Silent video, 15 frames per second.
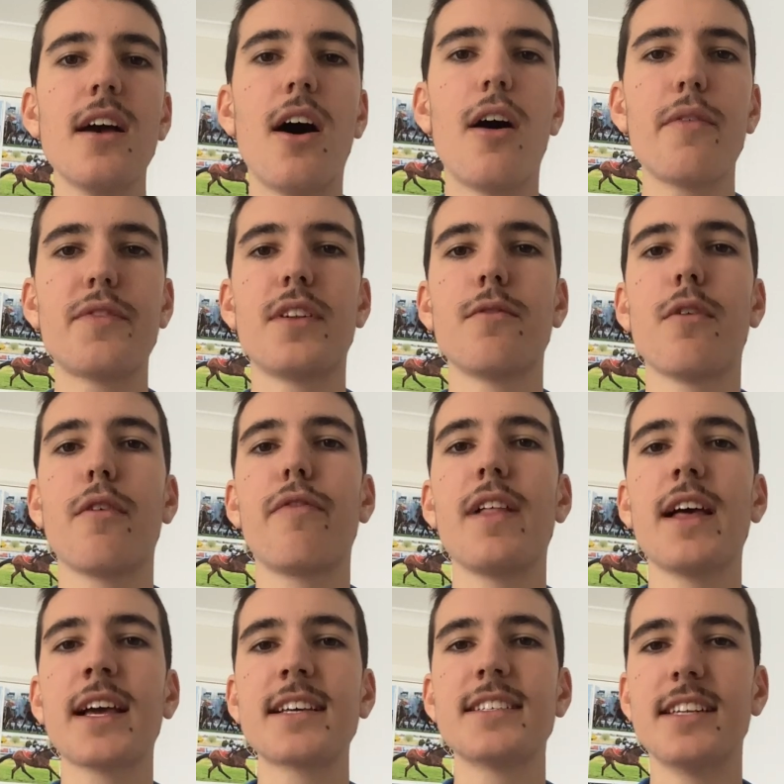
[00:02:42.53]
often
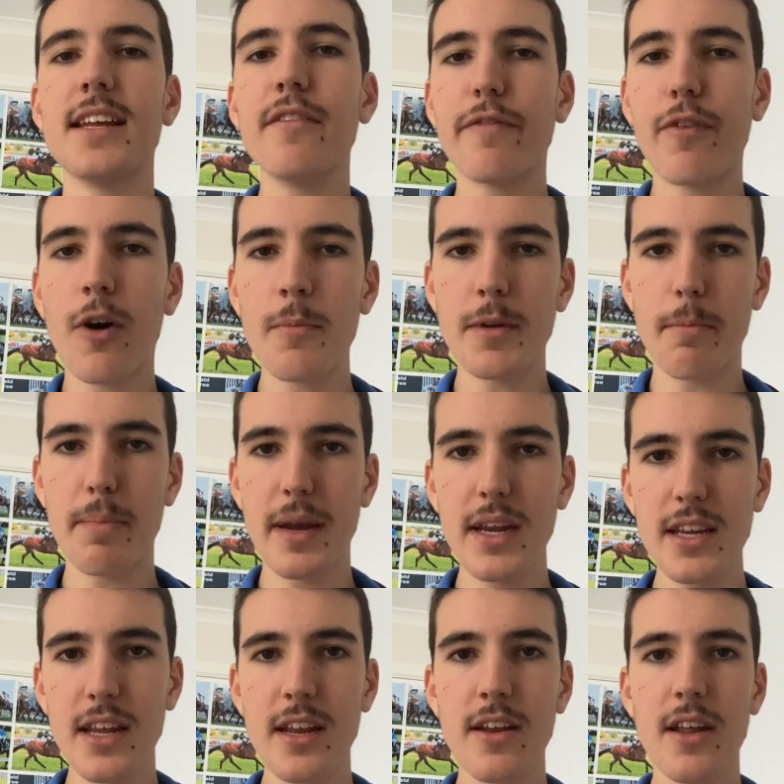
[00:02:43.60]
reflects an informed
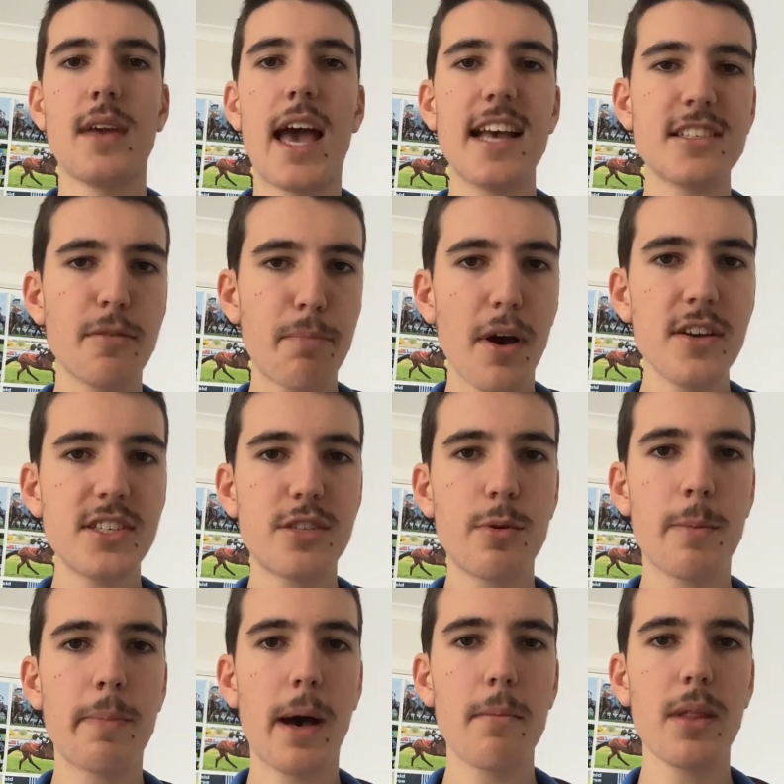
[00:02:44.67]
opinion as opposed to a
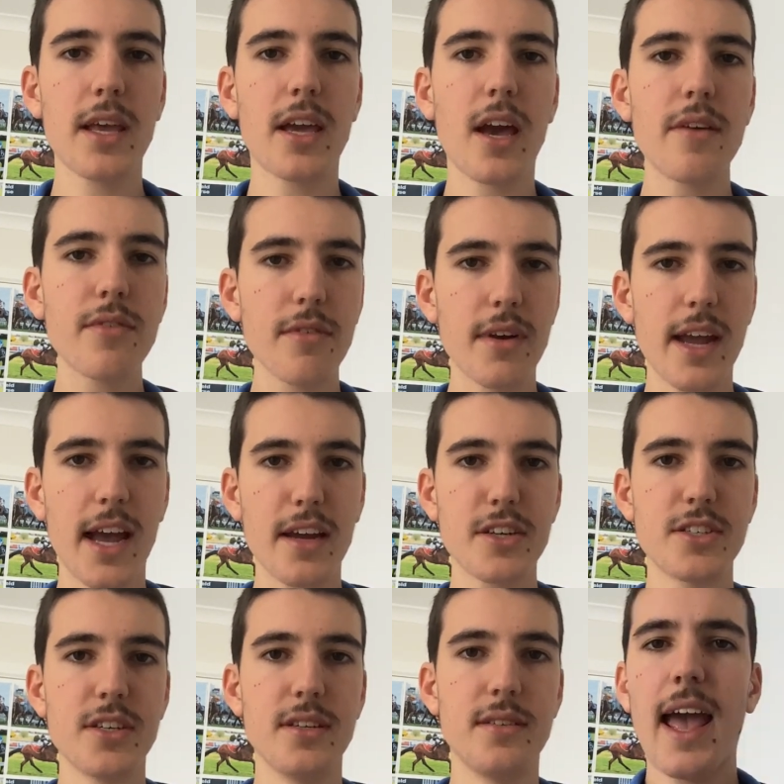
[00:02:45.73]
public
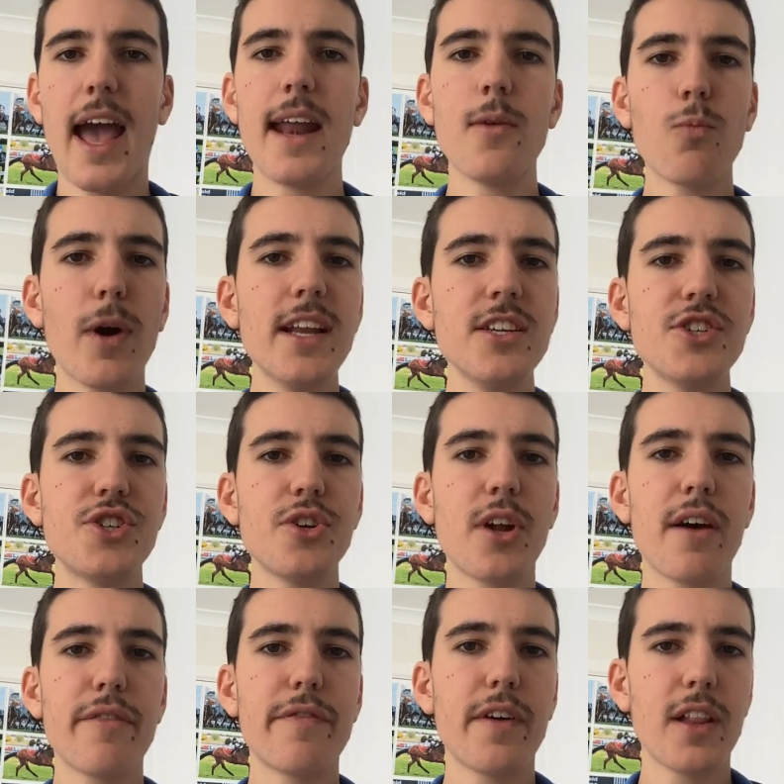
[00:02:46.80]
overreaction. And when should I
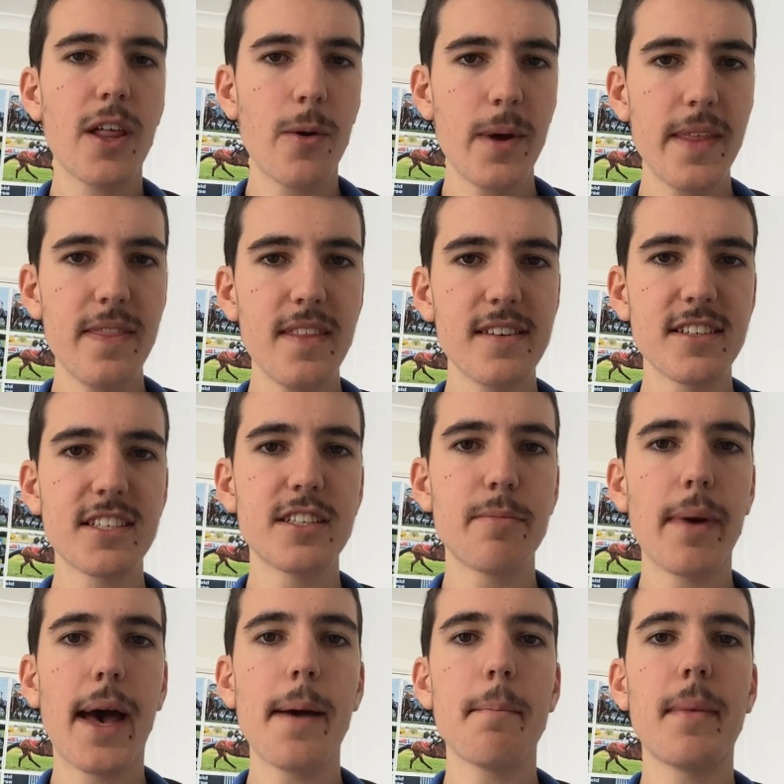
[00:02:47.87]
follow in this
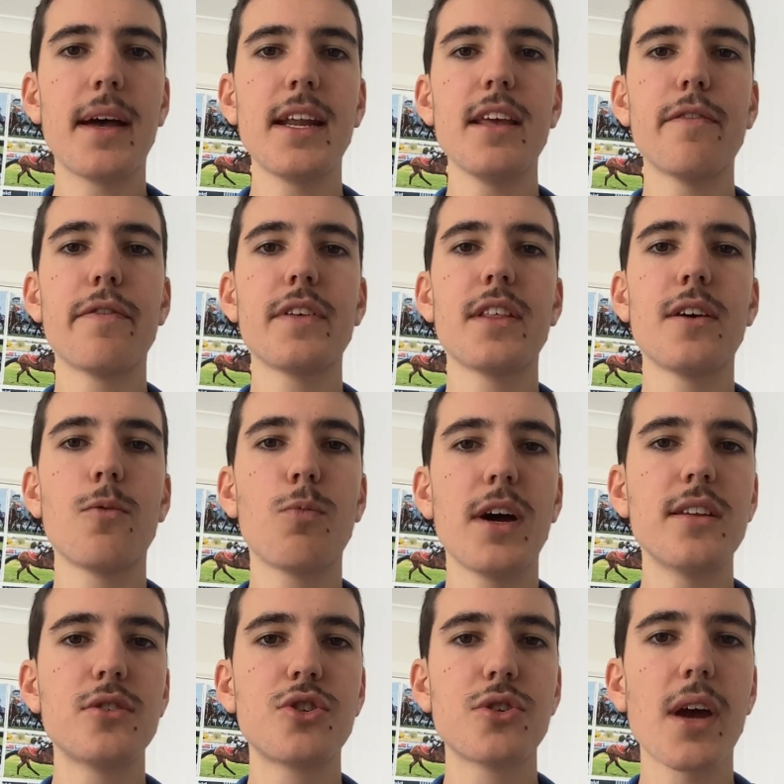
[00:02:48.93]
smart money for the
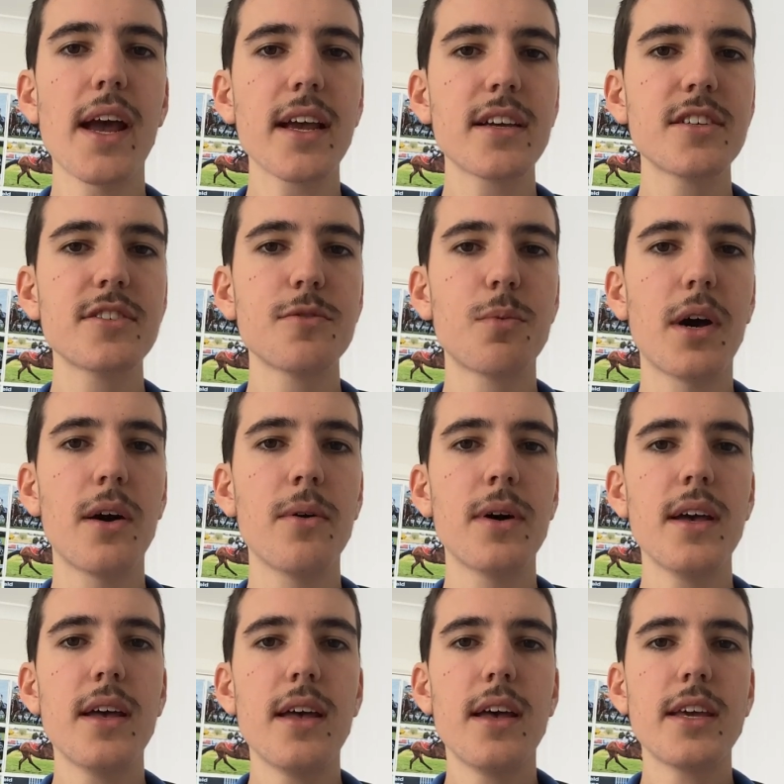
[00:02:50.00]
wet tracks? Well,
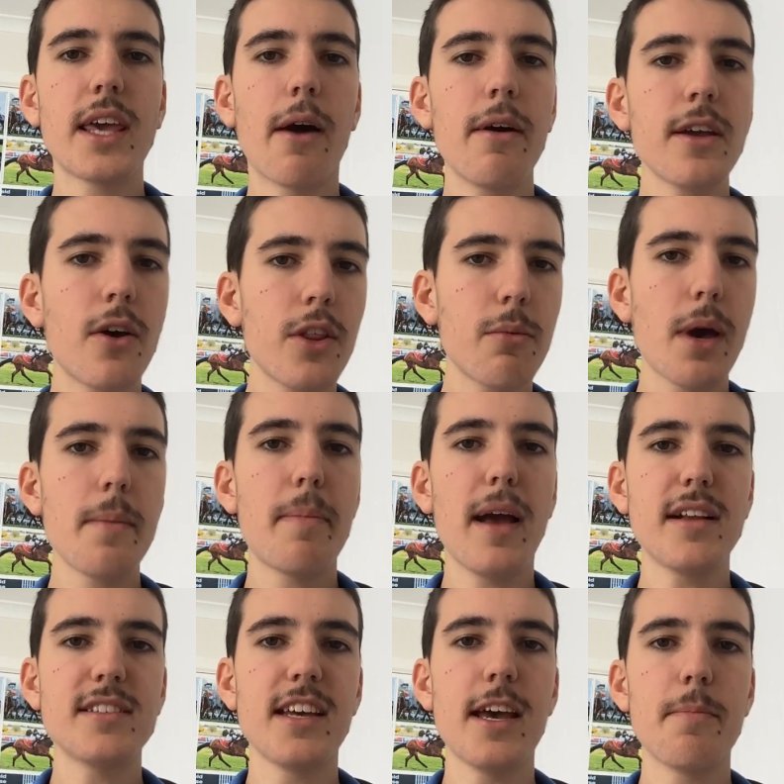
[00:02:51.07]
going all the way
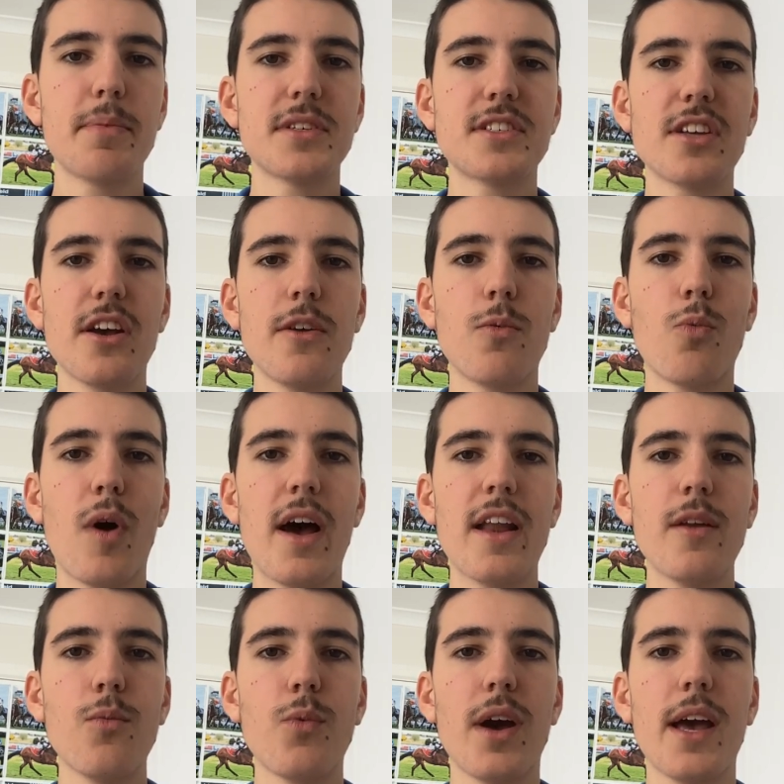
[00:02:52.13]
back to episode
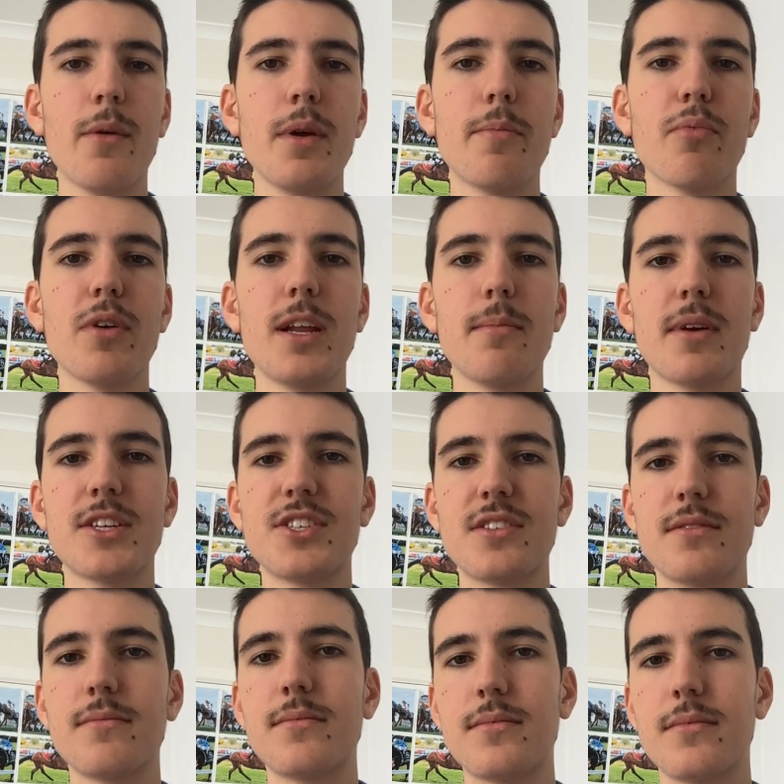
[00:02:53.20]
1 where we pretty much
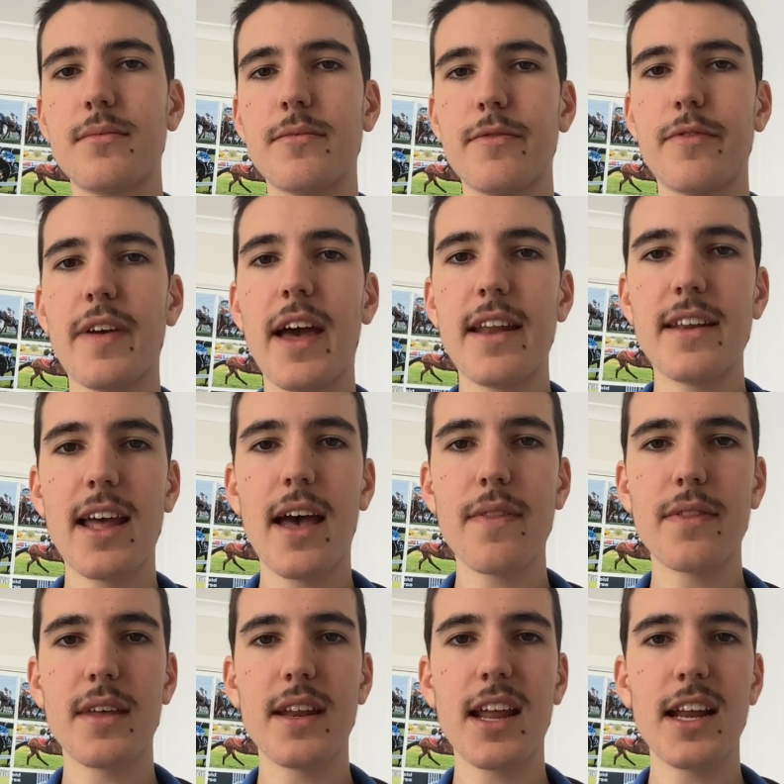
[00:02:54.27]
found out
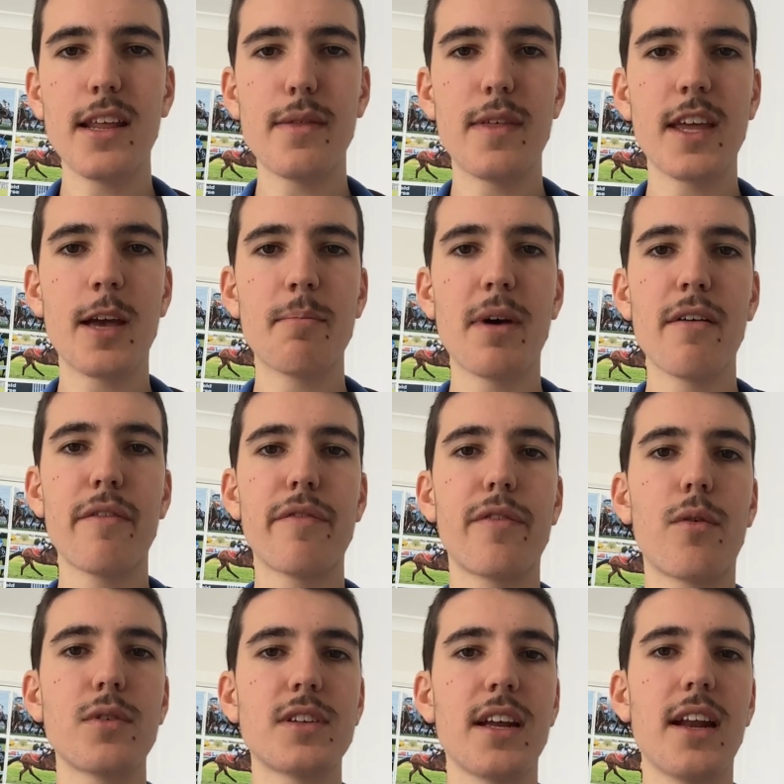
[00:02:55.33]
that anything above
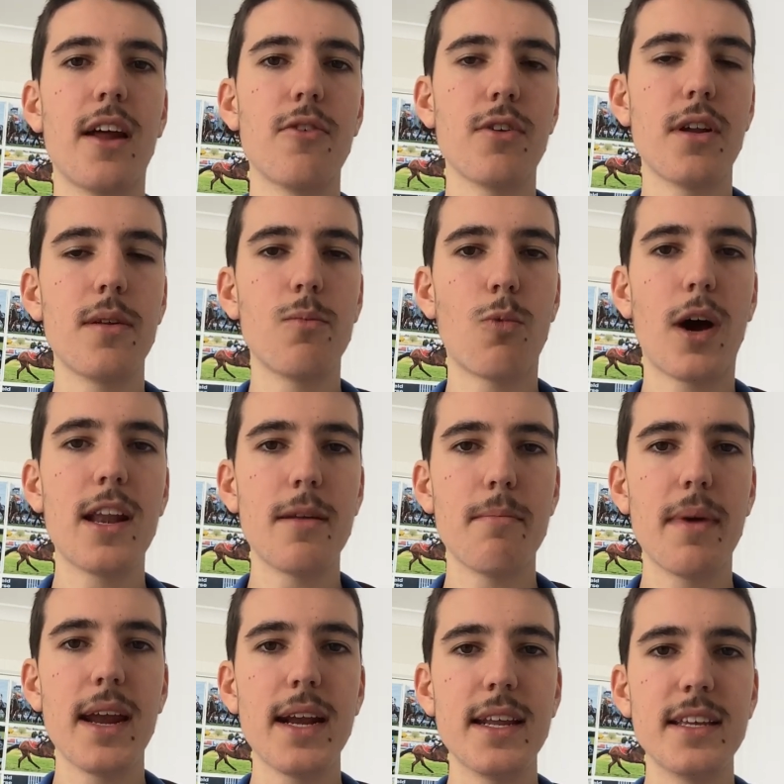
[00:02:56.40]
1401
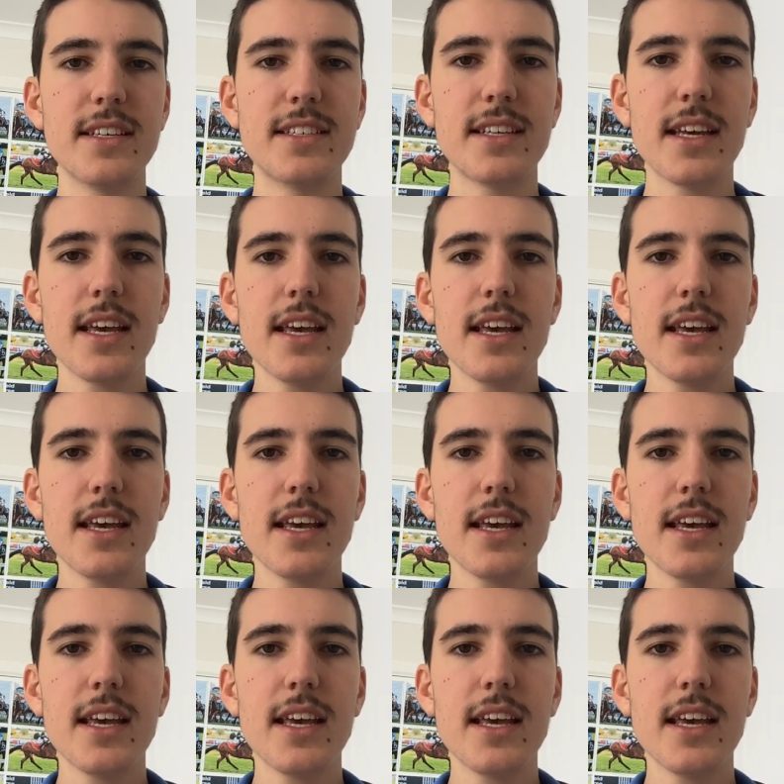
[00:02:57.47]
meters